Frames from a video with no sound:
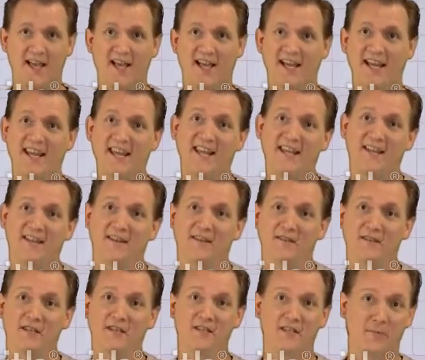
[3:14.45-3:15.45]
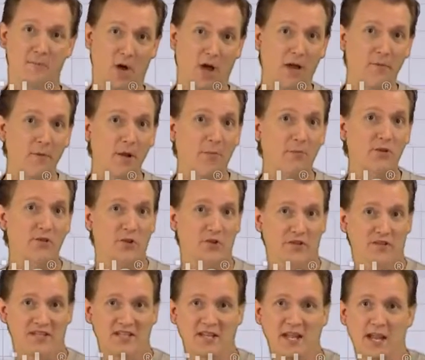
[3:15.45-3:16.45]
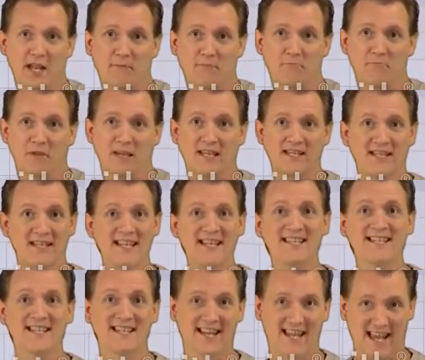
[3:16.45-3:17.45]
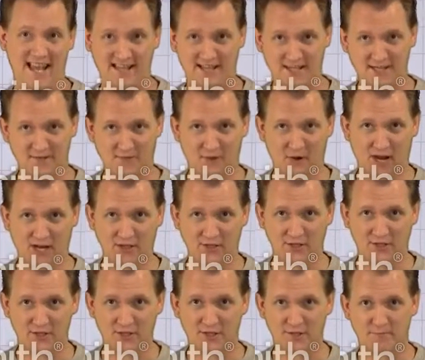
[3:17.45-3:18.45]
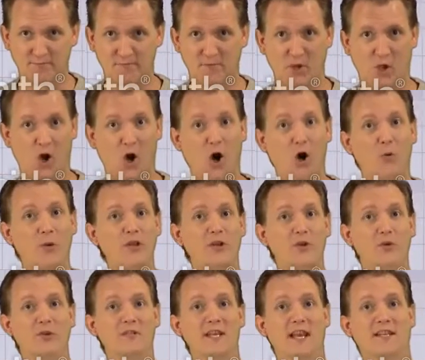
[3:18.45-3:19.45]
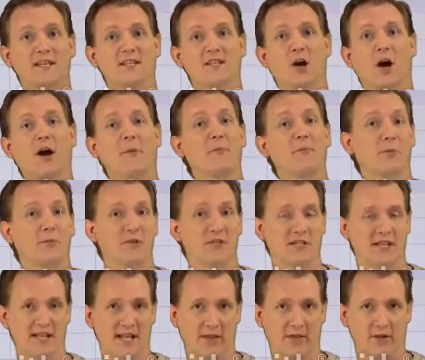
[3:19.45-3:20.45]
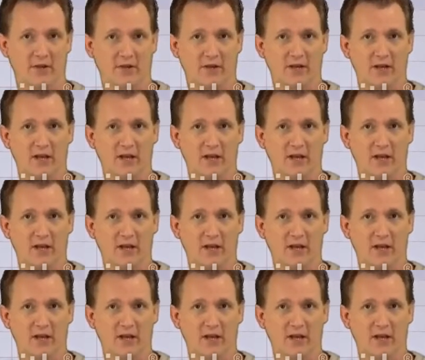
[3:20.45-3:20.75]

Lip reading: Again, since the bottom numbers are the same, it's easy to add these fractions. All we do is add the top numbers together.